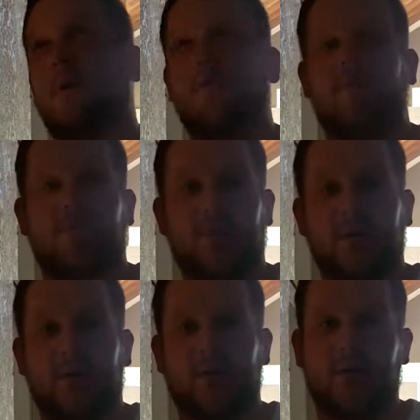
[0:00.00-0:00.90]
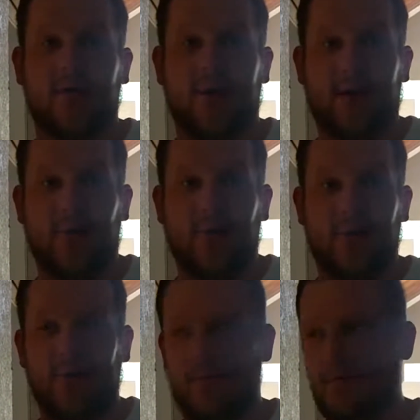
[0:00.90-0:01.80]
and never even thought that could happen.
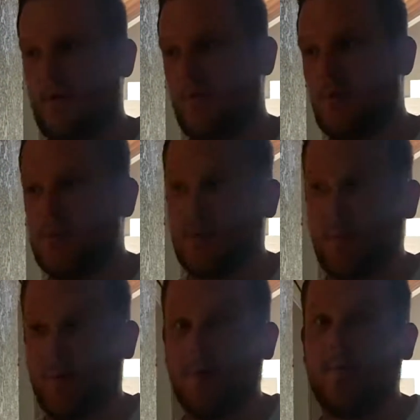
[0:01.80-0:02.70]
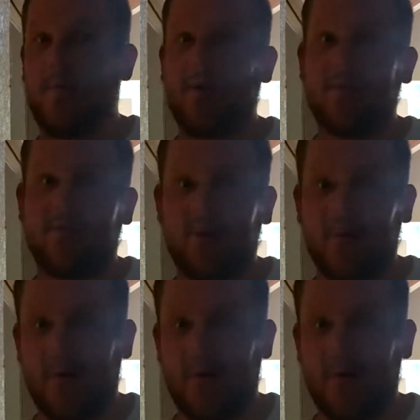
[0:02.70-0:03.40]
And put something in a room and it makes it feel